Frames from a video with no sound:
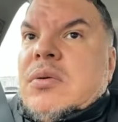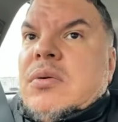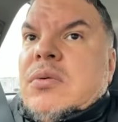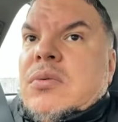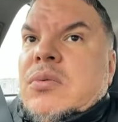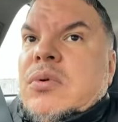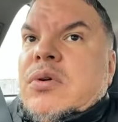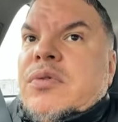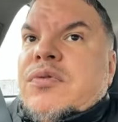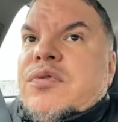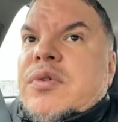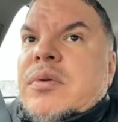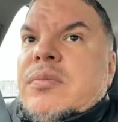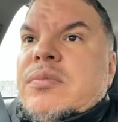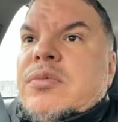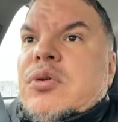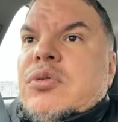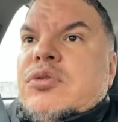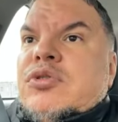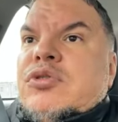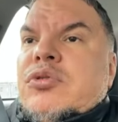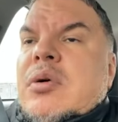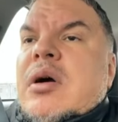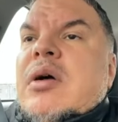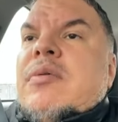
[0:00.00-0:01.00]
was from
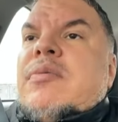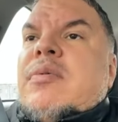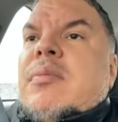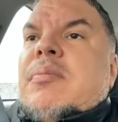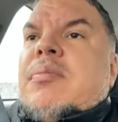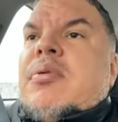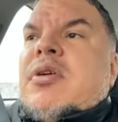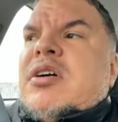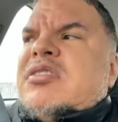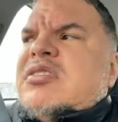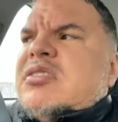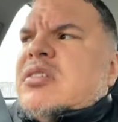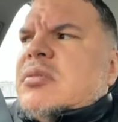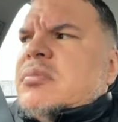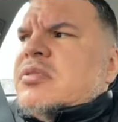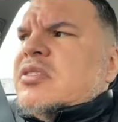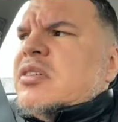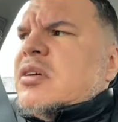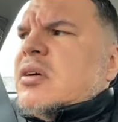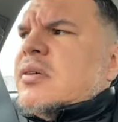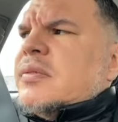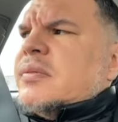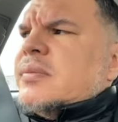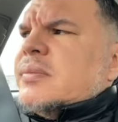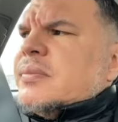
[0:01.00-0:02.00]
those who have oppressed
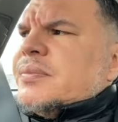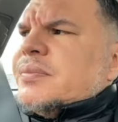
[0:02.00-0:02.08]
themselves.